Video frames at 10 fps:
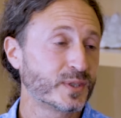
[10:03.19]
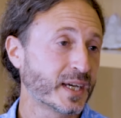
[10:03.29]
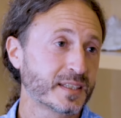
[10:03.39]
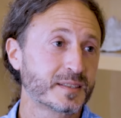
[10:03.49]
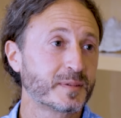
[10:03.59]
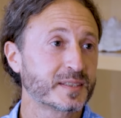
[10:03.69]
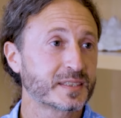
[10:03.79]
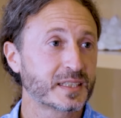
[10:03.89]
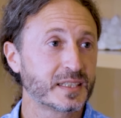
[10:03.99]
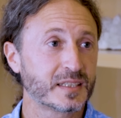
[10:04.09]
night,
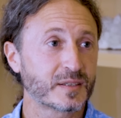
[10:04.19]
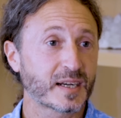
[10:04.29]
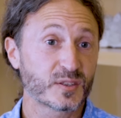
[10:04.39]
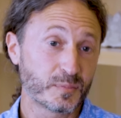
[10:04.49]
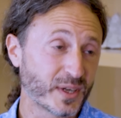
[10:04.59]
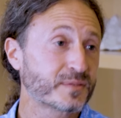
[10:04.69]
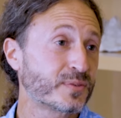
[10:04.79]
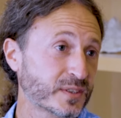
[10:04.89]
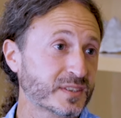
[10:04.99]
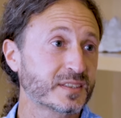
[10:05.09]
basically. I had a
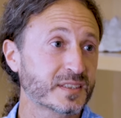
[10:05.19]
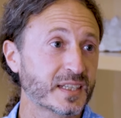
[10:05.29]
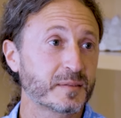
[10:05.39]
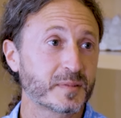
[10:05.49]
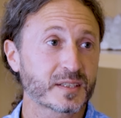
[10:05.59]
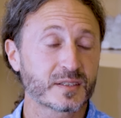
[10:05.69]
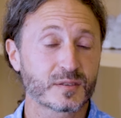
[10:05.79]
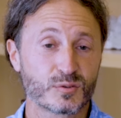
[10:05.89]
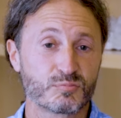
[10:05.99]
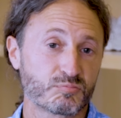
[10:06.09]
breakfast this time, like a
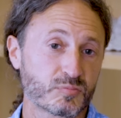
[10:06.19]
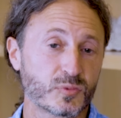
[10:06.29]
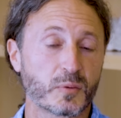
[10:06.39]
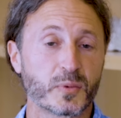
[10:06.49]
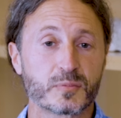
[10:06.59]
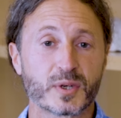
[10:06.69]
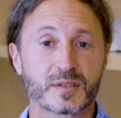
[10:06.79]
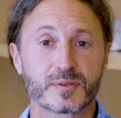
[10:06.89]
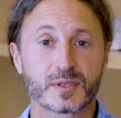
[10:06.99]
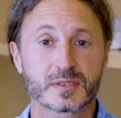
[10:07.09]
good normal
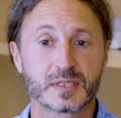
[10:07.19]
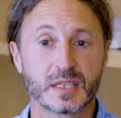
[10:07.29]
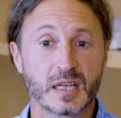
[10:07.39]
breakfast.